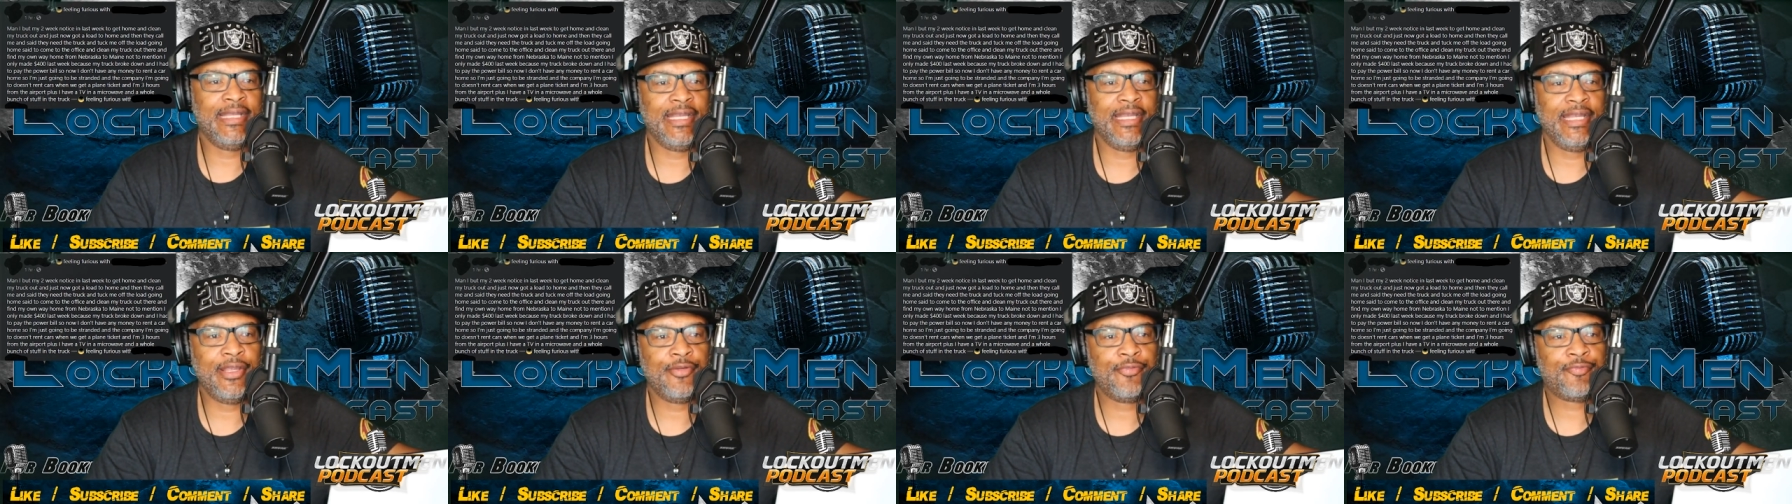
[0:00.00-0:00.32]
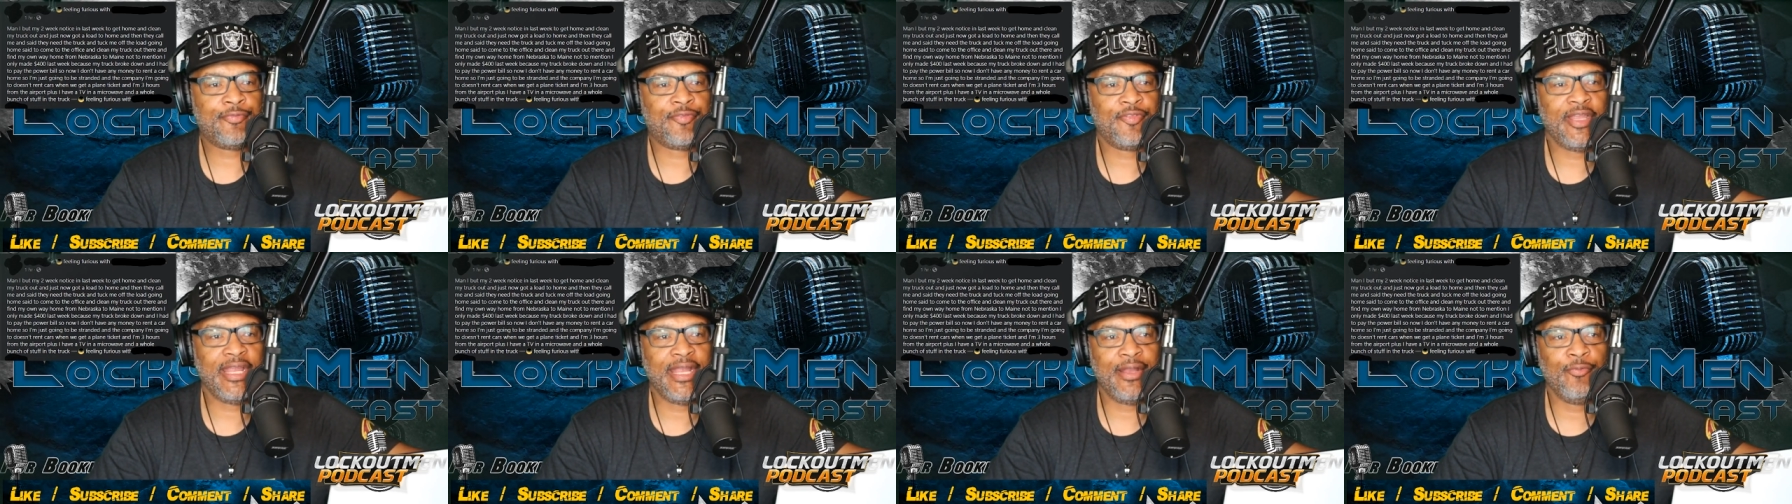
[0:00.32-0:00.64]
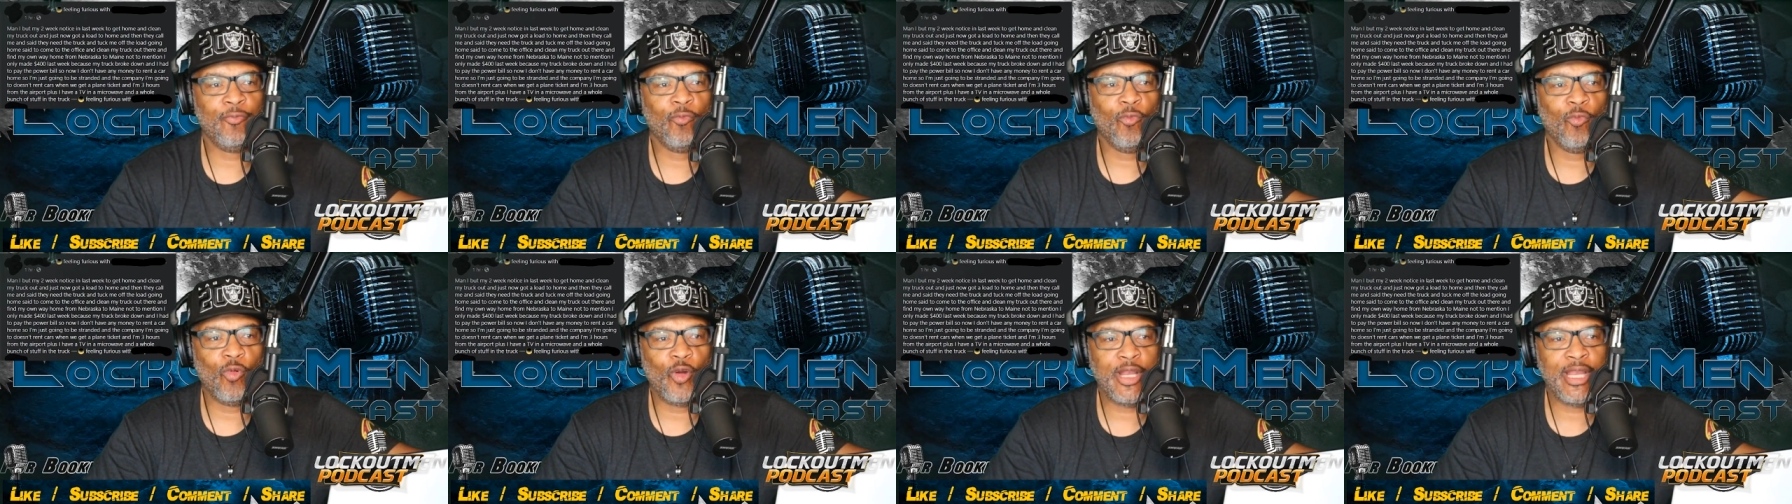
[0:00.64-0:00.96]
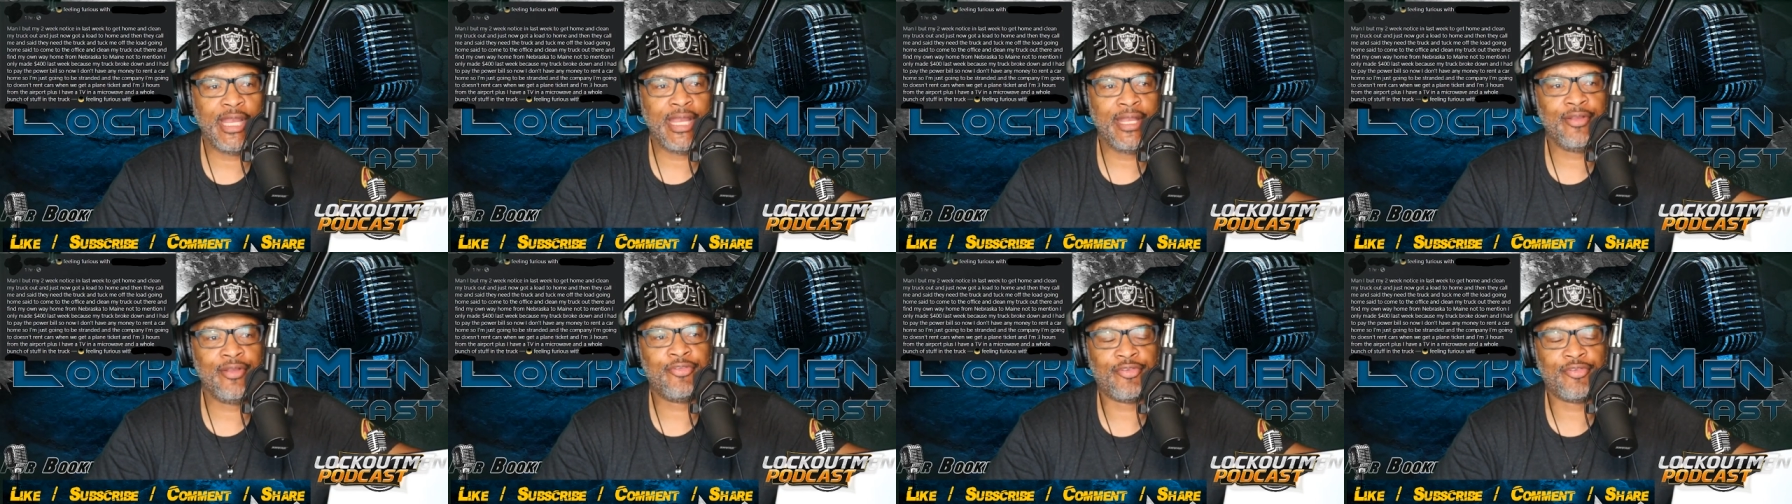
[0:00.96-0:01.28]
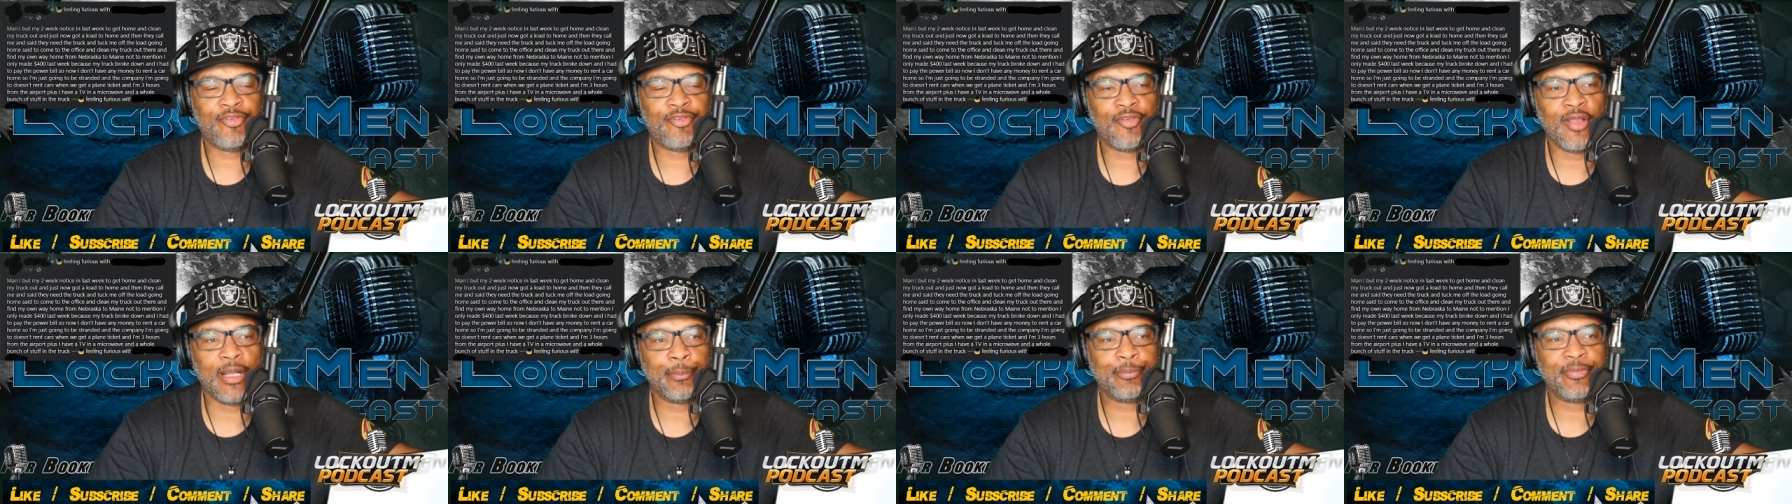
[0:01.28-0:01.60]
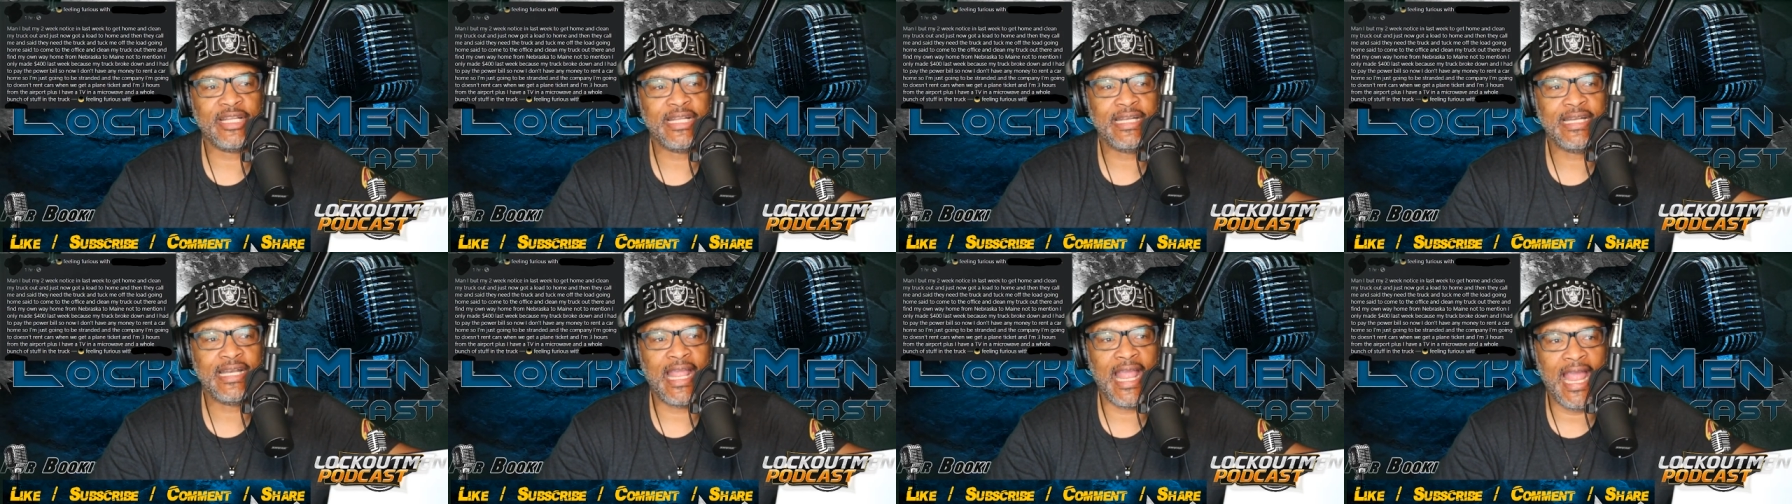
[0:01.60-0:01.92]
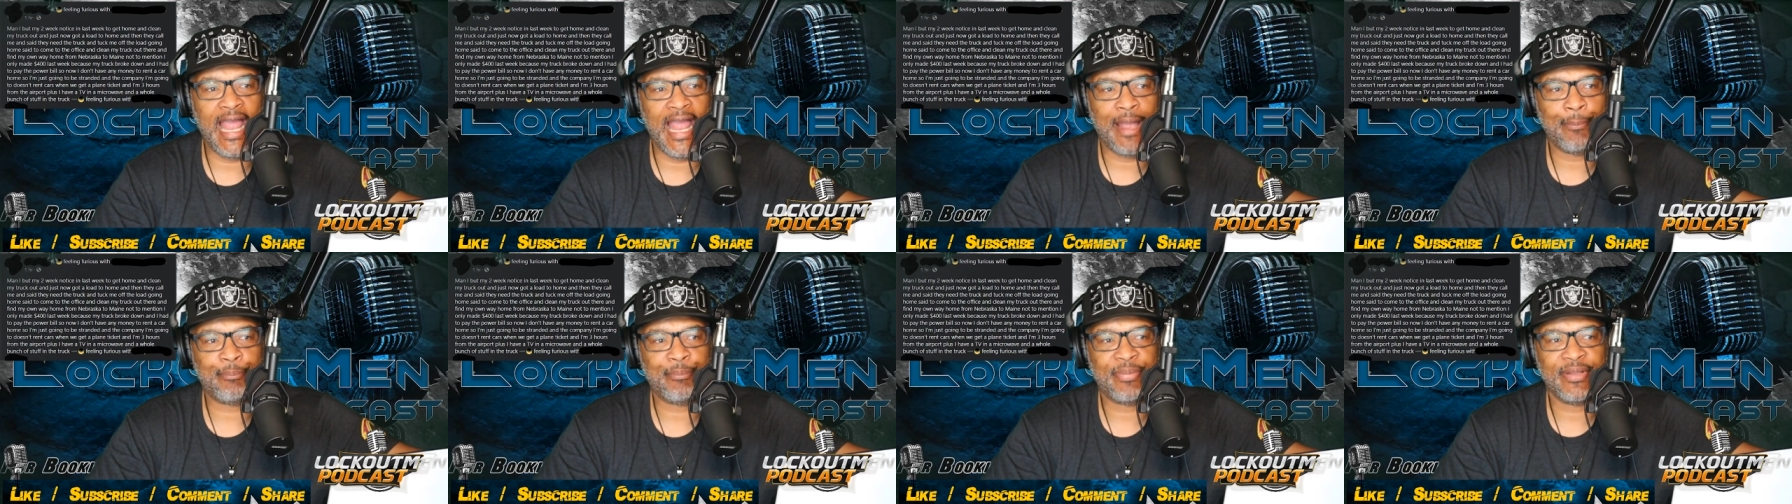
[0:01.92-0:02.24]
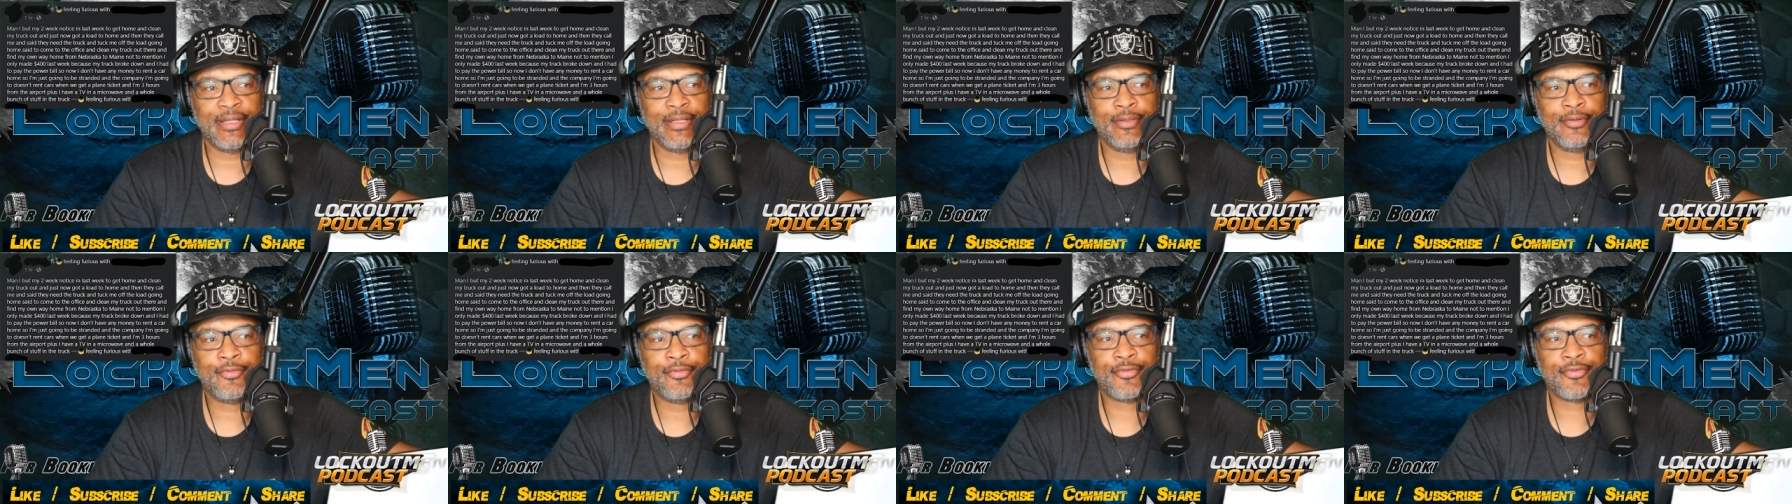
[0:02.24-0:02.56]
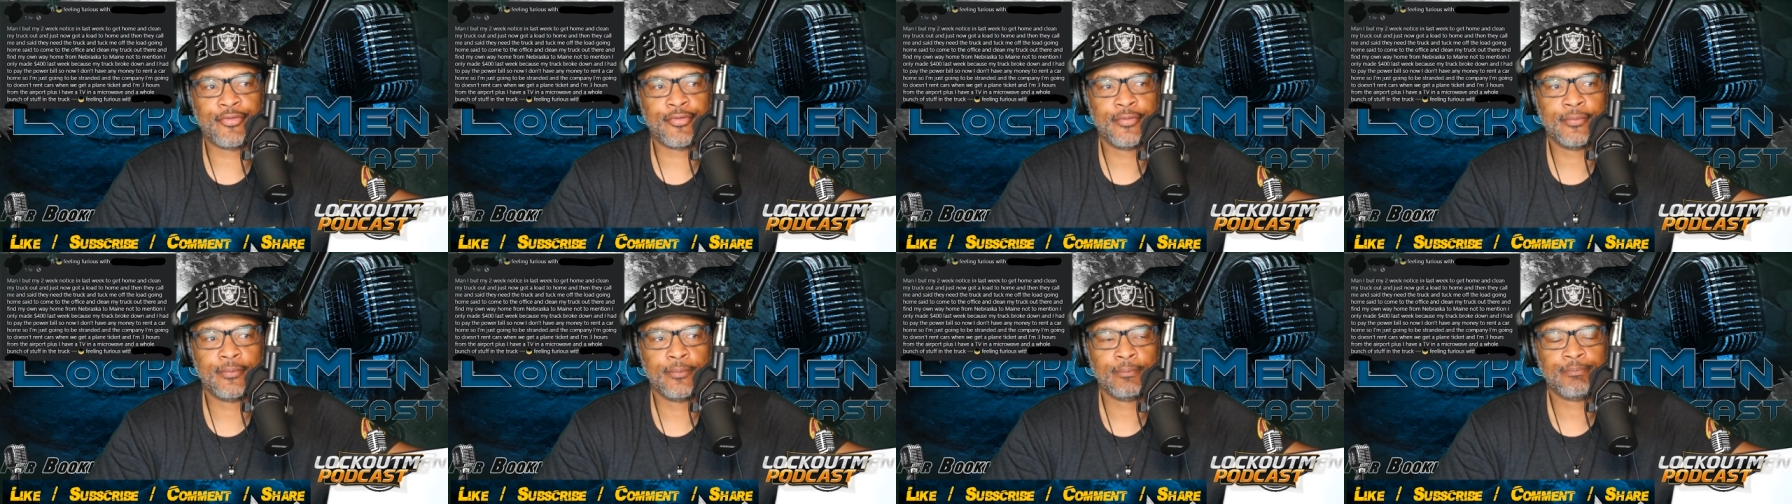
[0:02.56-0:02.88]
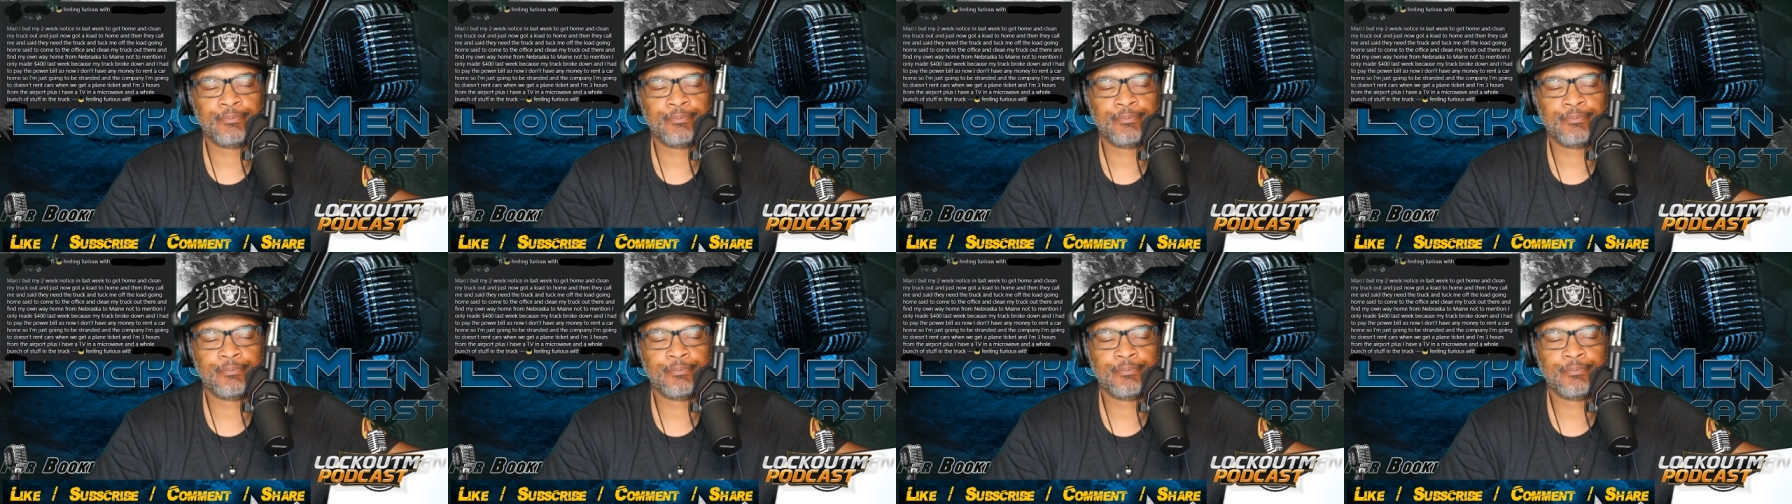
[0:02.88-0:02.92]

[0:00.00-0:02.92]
if and when something happens